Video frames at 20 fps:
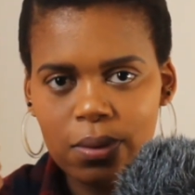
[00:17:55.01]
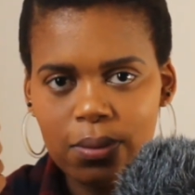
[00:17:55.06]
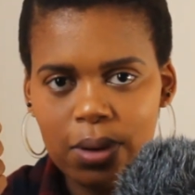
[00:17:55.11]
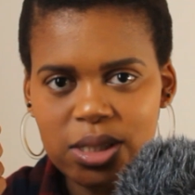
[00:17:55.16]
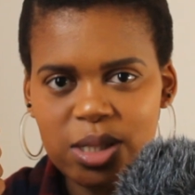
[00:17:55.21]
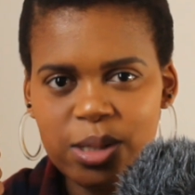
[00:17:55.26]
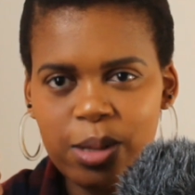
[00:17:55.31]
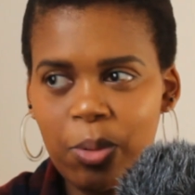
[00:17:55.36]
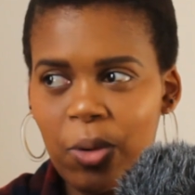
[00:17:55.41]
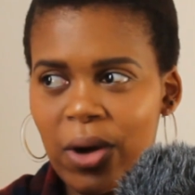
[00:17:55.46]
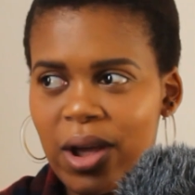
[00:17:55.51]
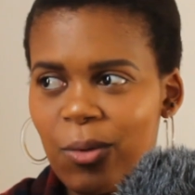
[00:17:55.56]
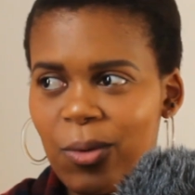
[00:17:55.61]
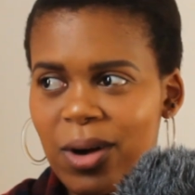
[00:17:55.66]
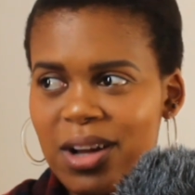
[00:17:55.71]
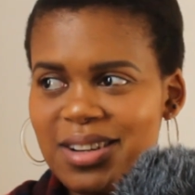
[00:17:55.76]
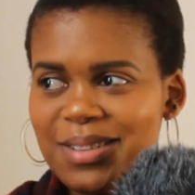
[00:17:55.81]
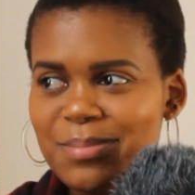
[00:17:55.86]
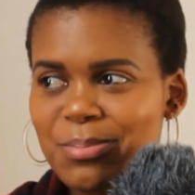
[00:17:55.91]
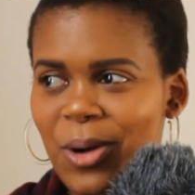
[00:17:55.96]
That's the point
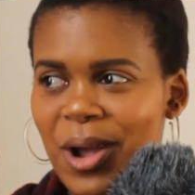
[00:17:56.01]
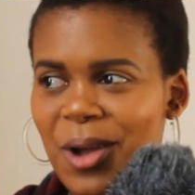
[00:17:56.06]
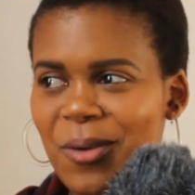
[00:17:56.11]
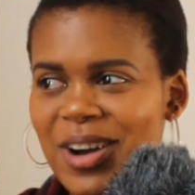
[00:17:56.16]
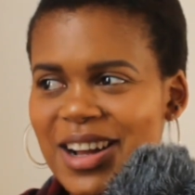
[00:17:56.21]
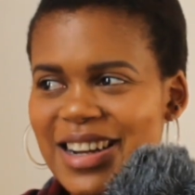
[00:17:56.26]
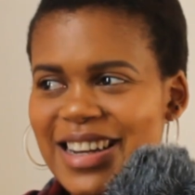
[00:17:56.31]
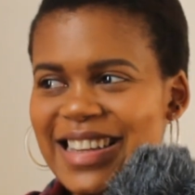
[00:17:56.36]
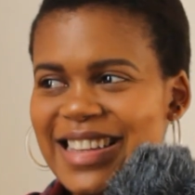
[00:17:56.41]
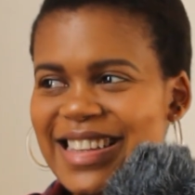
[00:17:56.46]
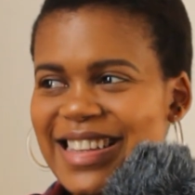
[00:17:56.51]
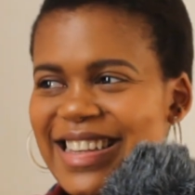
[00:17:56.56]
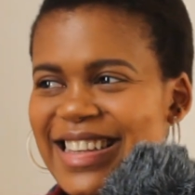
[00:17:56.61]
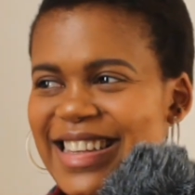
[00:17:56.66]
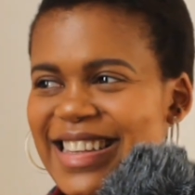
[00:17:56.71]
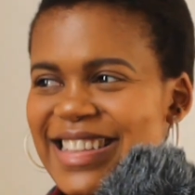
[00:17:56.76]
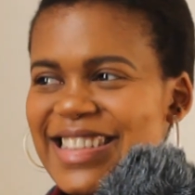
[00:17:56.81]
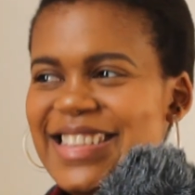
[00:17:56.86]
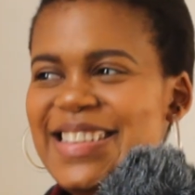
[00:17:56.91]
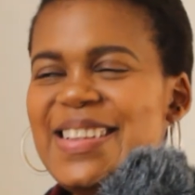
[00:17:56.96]
one.
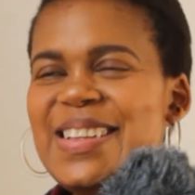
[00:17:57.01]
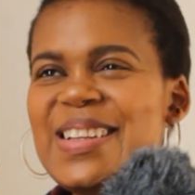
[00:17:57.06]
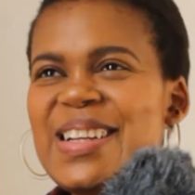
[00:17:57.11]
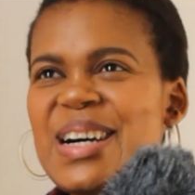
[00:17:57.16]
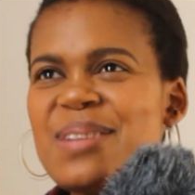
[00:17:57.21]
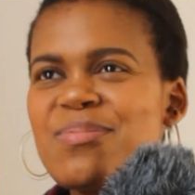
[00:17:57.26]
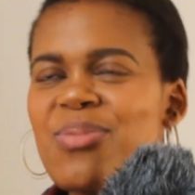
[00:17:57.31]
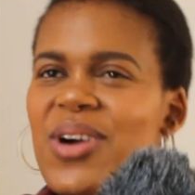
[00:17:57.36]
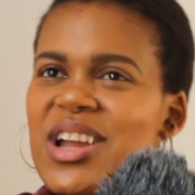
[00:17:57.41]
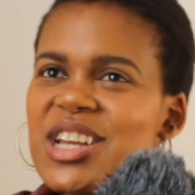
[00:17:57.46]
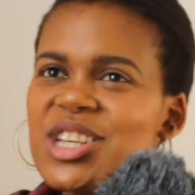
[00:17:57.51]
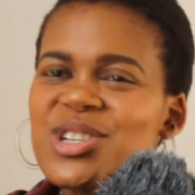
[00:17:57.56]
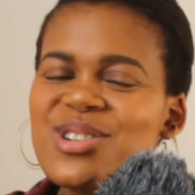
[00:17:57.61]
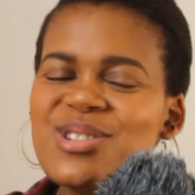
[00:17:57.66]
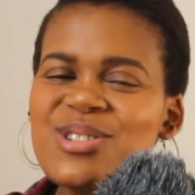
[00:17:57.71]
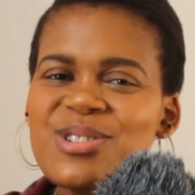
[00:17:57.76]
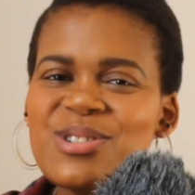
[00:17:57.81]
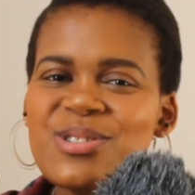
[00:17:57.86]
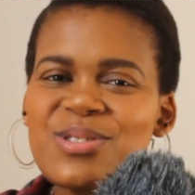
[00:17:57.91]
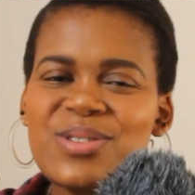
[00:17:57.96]
Point
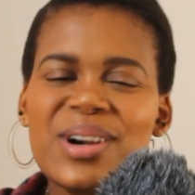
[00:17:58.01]
two,